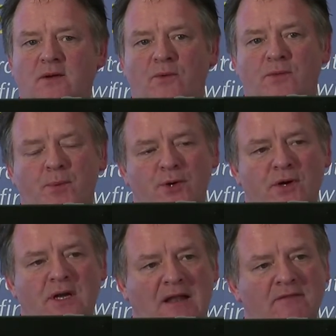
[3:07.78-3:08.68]
with
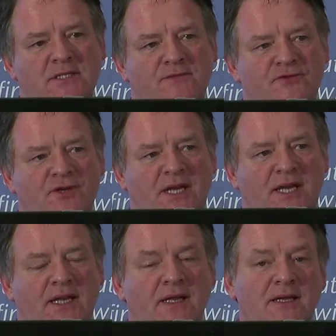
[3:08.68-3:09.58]
poor levels of
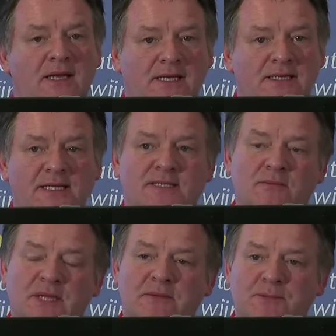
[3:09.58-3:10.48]
training, and indeed
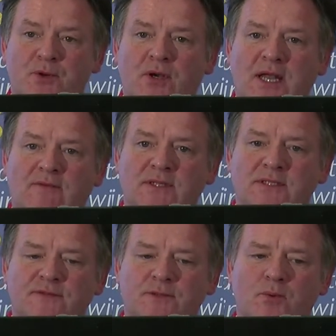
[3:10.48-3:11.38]
sometimes poor levels
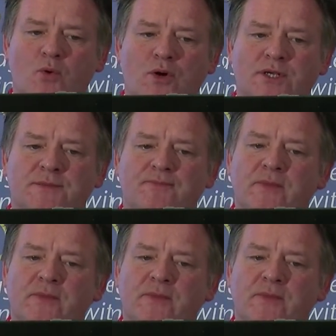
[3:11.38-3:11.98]
of support.